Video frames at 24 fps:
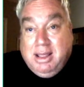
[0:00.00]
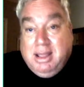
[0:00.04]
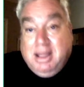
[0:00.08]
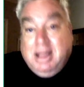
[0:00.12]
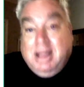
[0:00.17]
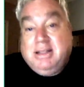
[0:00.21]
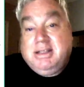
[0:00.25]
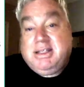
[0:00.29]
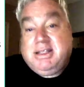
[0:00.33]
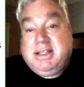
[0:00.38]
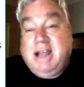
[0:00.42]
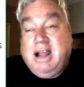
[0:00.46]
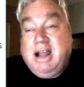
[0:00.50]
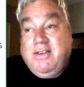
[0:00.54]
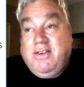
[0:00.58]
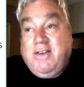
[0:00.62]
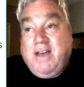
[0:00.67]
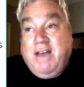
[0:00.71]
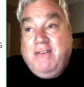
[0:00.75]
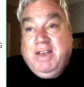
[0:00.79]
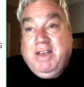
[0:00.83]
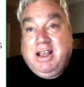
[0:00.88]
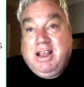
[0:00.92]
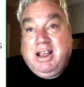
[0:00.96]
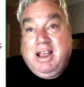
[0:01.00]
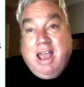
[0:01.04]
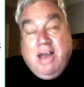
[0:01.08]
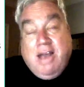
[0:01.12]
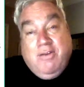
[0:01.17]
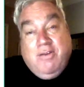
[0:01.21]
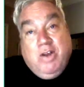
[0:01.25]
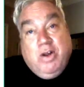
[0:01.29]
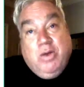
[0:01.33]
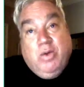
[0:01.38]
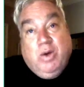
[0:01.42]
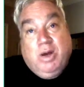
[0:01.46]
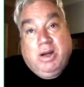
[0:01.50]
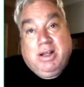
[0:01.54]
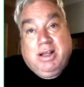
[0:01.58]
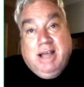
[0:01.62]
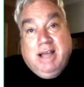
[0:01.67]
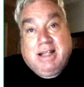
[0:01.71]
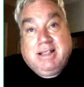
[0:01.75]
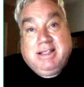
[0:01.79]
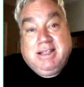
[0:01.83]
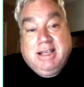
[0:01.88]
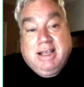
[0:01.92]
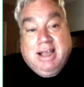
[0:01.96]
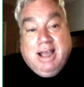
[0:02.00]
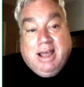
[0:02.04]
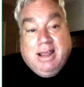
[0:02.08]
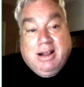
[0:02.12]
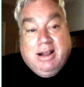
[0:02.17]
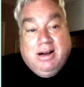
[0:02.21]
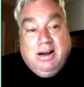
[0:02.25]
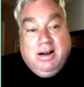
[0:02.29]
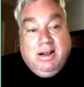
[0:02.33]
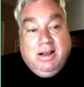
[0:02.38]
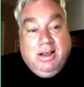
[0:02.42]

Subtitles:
instead of having everyone get together.